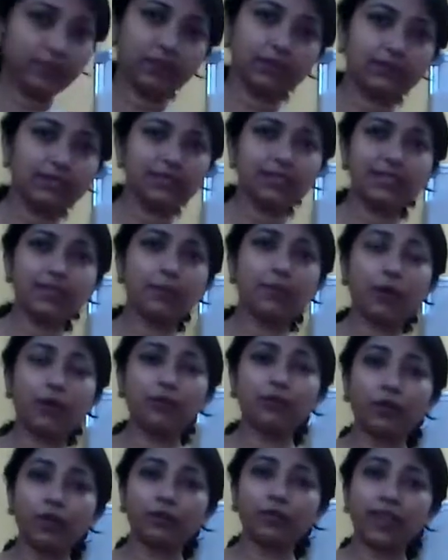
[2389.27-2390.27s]
this is
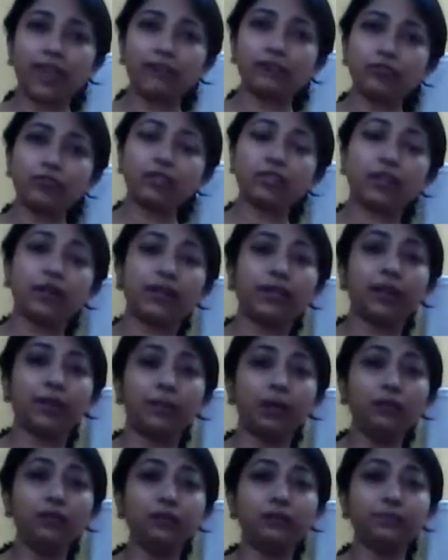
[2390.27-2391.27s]
about what we have to study
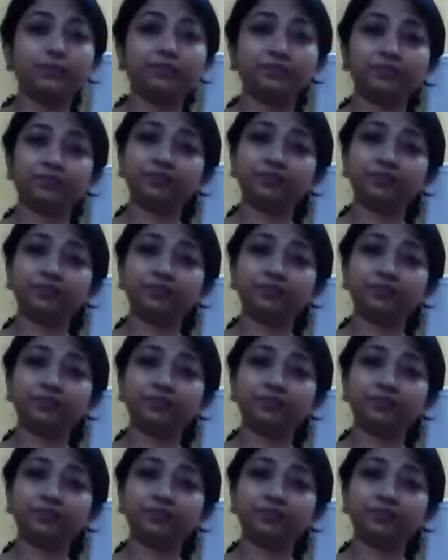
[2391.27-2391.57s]
about